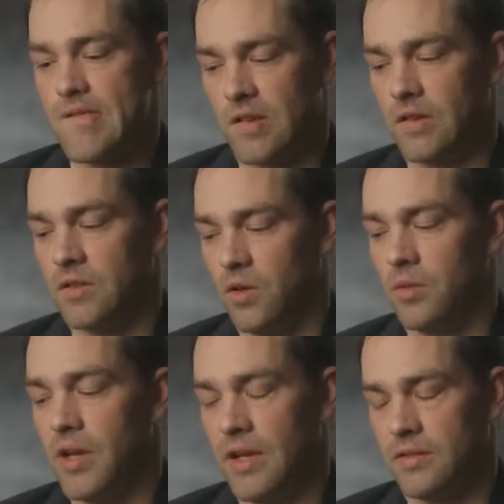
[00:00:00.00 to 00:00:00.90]
So I told
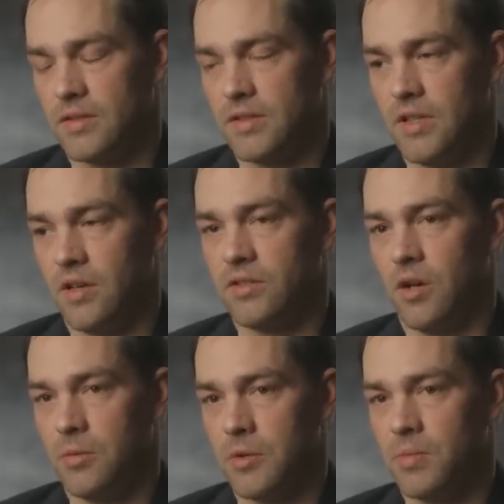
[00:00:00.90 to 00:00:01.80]
him, hey,
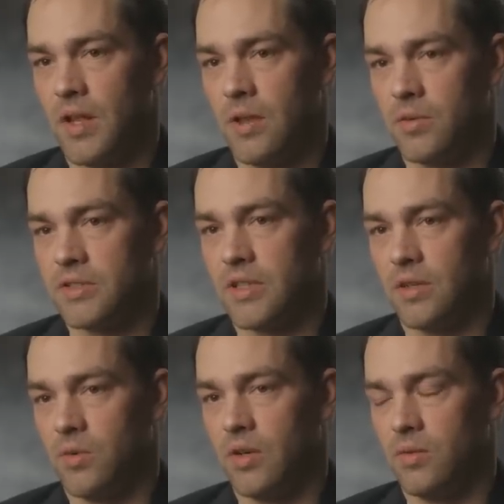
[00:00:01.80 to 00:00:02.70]
tell me your plan once
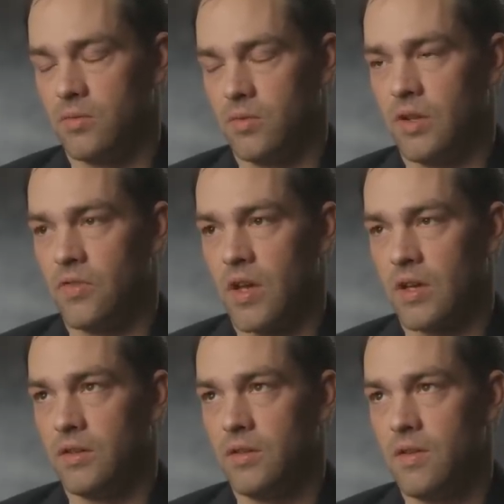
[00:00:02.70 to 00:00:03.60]
again. What are you
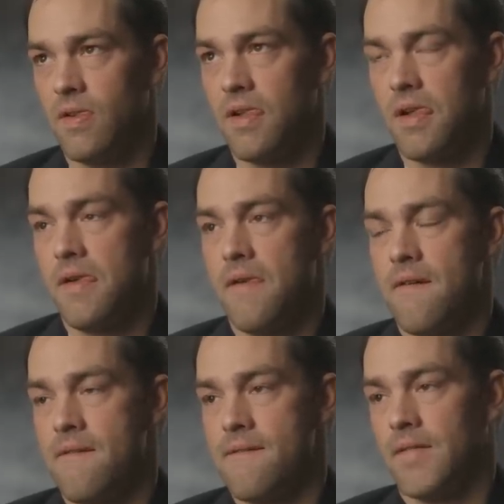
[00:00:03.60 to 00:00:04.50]
thinking?
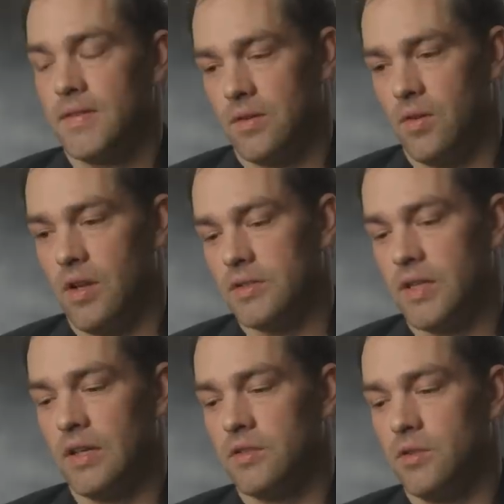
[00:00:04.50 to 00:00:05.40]
I said, well, I'll
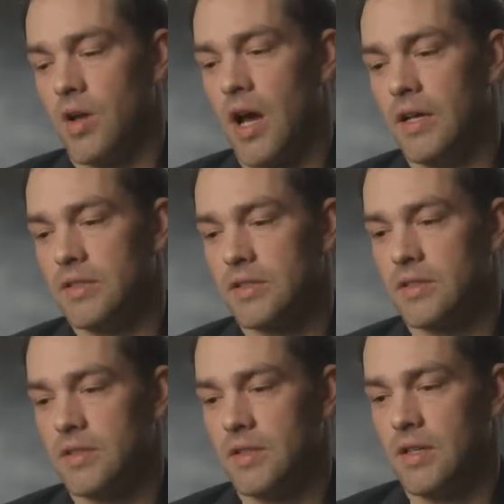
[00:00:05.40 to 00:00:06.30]
take two guys.
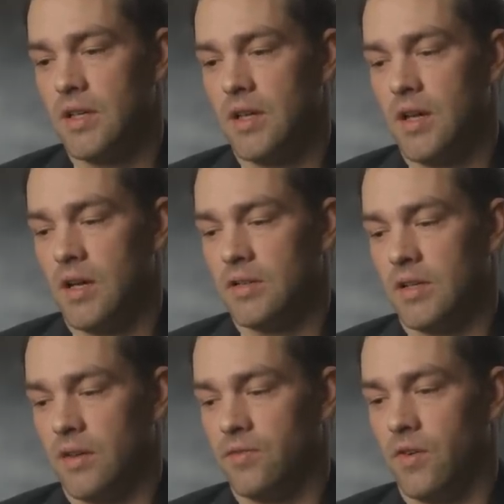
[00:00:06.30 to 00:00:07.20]

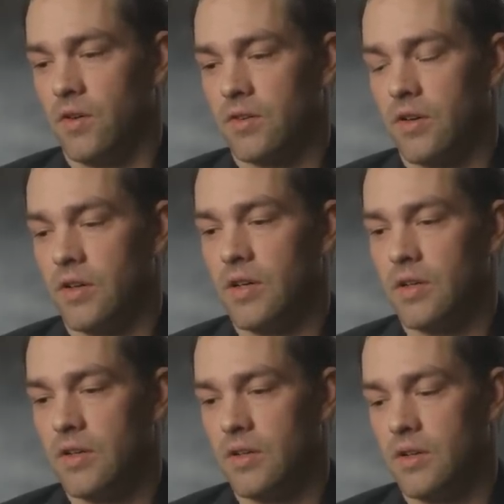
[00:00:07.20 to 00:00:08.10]
Take Faulkner and
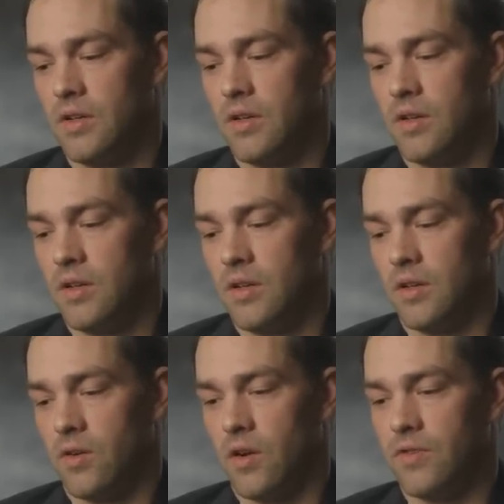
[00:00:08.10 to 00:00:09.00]

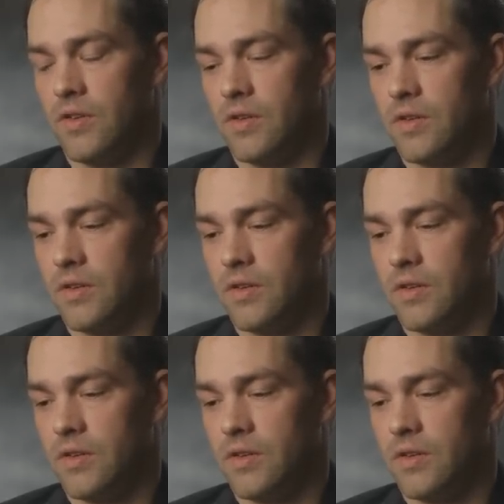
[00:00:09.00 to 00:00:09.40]
Griffin.